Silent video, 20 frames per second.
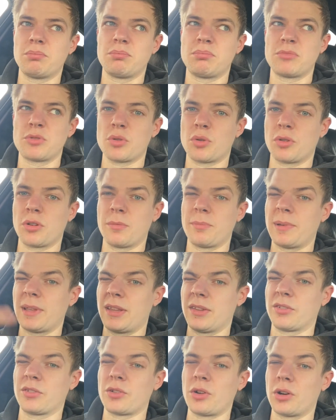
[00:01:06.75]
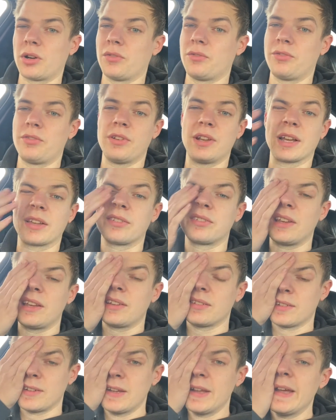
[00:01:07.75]
sort of by the start of the next
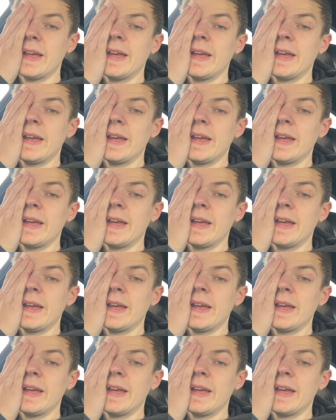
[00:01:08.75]
season.